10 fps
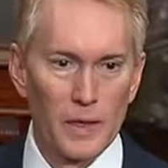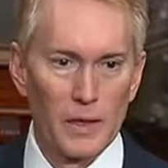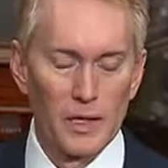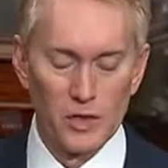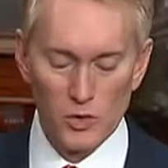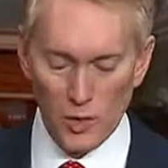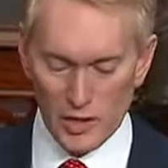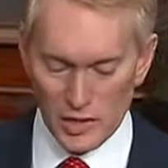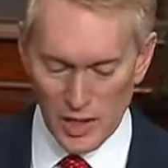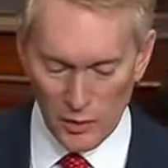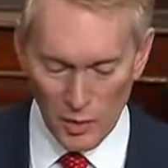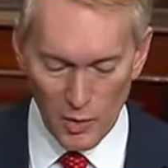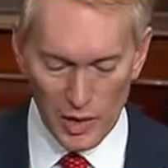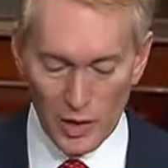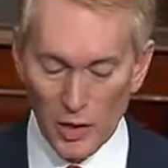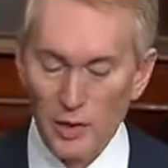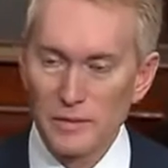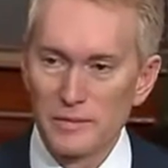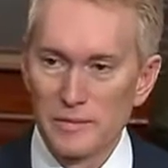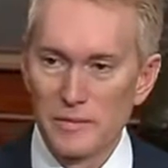in the direction that we want to go?
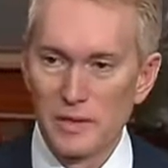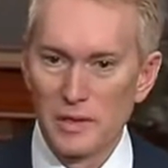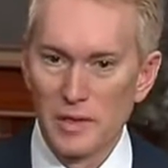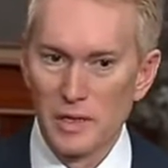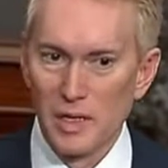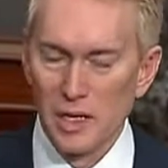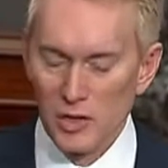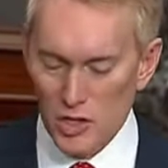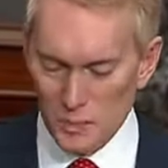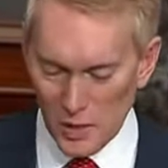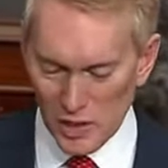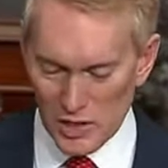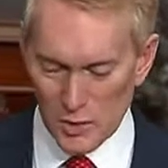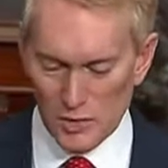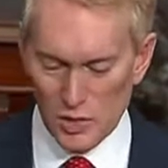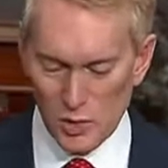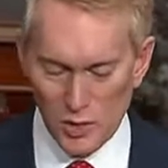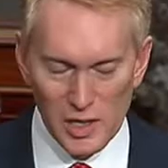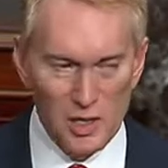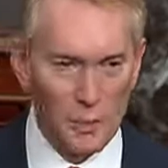This bill, as it was
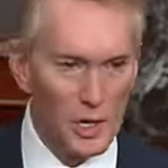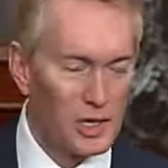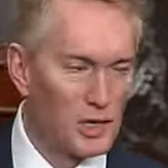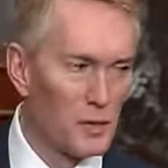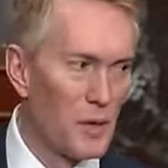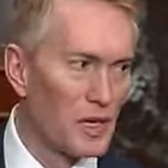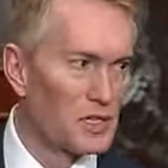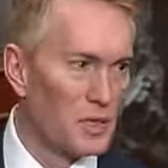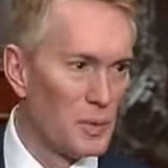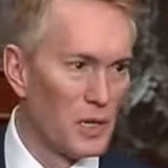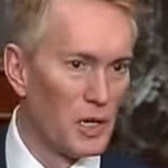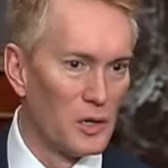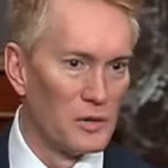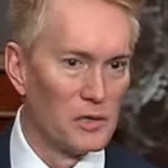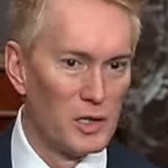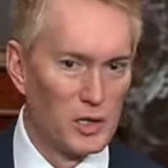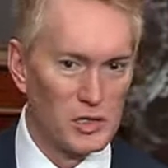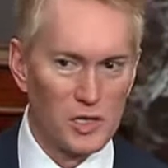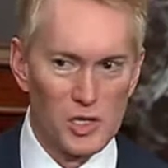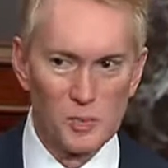scored independently by CBO, looked
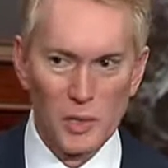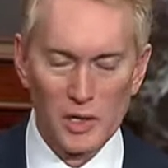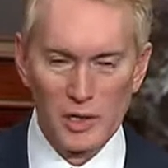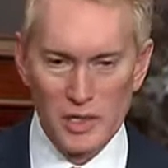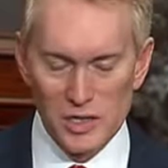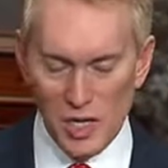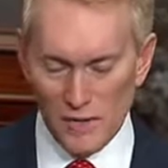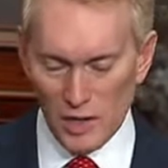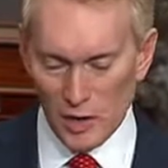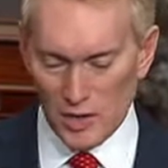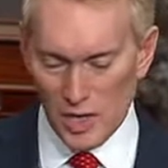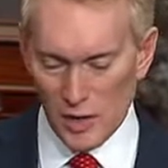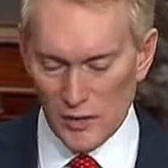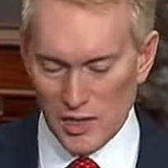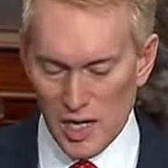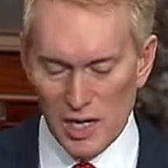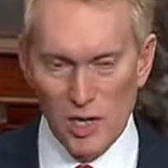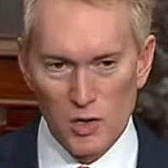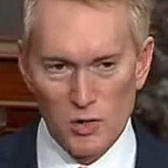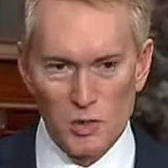at this bill and said if it looks out over 10
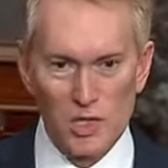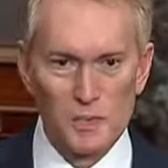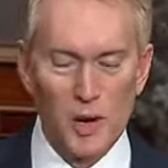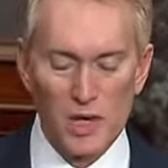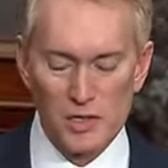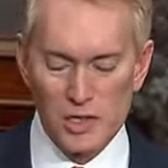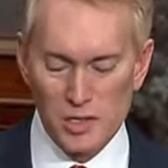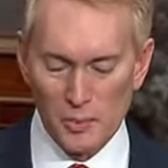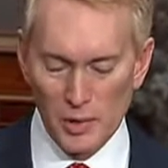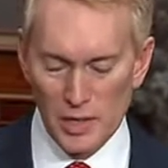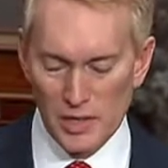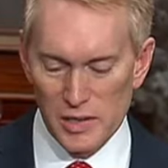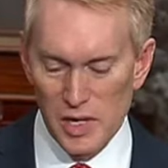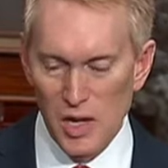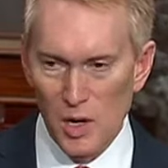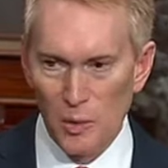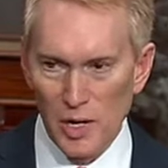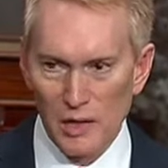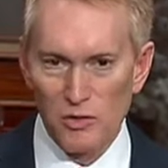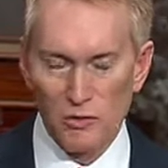years with these policies in place, would
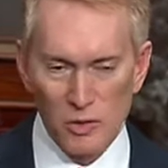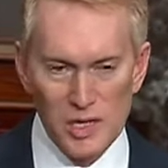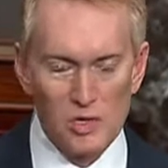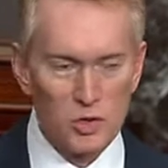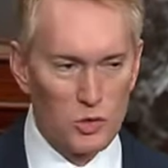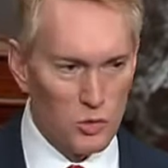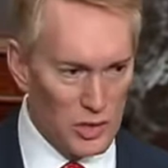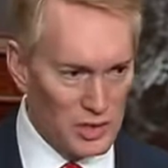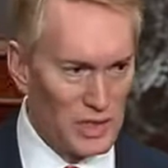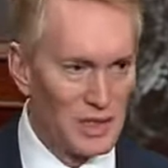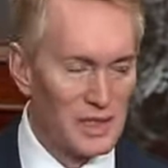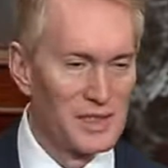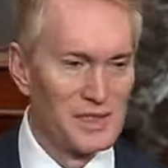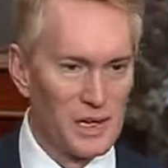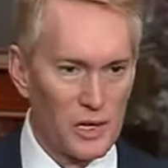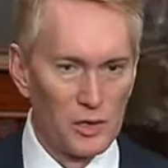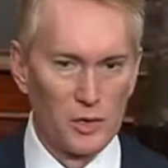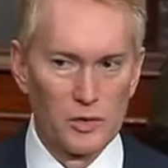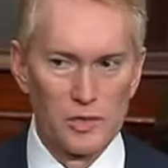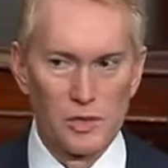add $3 trillion
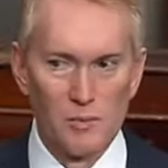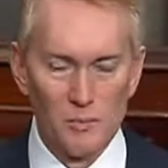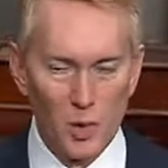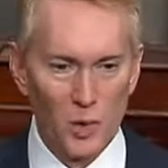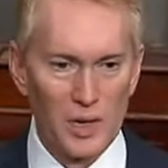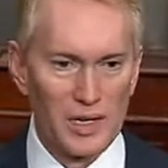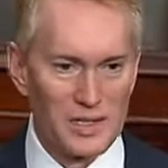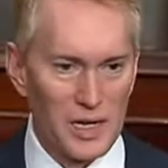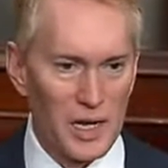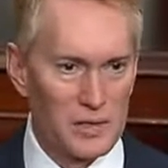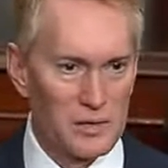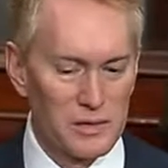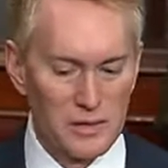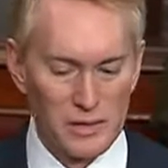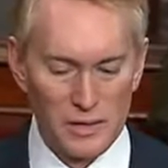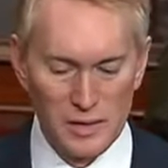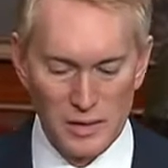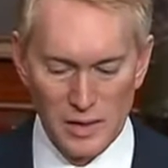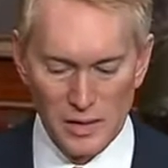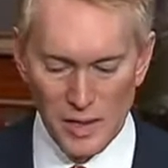more in debt.
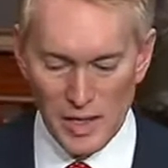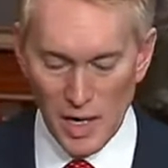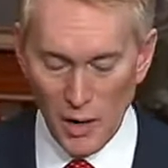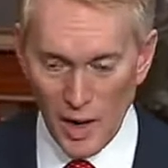Now,